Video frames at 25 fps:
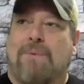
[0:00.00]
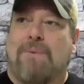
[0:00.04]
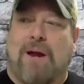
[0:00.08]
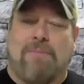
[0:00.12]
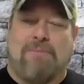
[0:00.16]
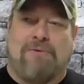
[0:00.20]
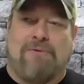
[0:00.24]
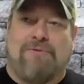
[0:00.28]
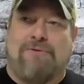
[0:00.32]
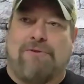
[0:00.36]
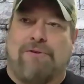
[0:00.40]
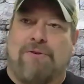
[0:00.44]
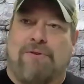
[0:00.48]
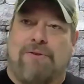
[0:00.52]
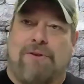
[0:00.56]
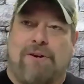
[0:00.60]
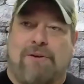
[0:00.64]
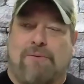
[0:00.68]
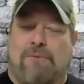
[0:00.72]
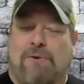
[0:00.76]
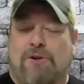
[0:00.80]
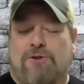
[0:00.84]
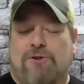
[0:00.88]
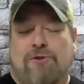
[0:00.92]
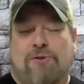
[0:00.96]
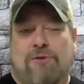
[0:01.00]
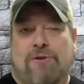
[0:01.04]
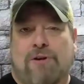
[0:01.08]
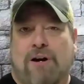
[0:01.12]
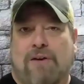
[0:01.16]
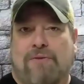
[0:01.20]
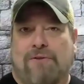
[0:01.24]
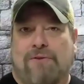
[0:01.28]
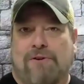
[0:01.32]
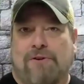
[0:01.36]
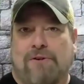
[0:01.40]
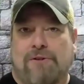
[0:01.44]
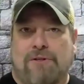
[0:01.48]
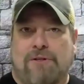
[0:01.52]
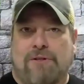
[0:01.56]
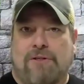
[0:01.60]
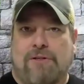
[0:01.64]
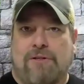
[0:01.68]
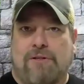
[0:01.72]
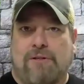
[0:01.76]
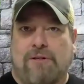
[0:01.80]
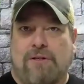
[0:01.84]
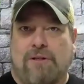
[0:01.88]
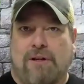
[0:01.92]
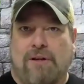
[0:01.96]
I prefer the original
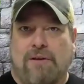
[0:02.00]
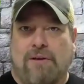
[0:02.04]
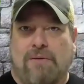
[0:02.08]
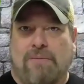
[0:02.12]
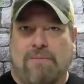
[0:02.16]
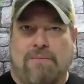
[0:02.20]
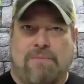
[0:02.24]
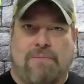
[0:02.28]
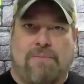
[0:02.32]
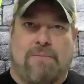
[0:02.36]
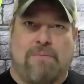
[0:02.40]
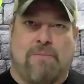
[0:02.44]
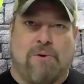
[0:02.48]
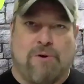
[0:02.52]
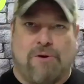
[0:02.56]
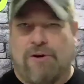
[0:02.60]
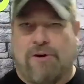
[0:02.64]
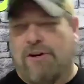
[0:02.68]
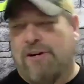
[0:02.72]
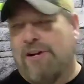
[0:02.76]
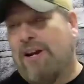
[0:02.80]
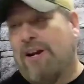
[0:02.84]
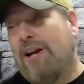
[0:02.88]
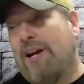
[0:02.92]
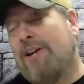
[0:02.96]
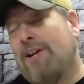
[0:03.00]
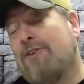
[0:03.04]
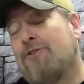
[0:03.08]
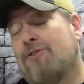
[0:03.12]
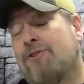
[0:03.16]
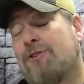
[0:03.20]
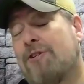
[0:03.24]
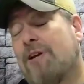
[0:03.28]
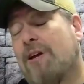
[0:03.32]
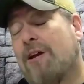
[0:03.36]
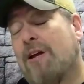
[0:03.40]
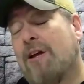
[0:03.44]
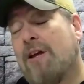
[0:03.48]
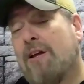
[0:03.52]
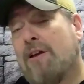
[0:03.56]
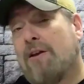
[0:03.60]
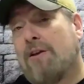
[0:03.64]
covers, the more unhinged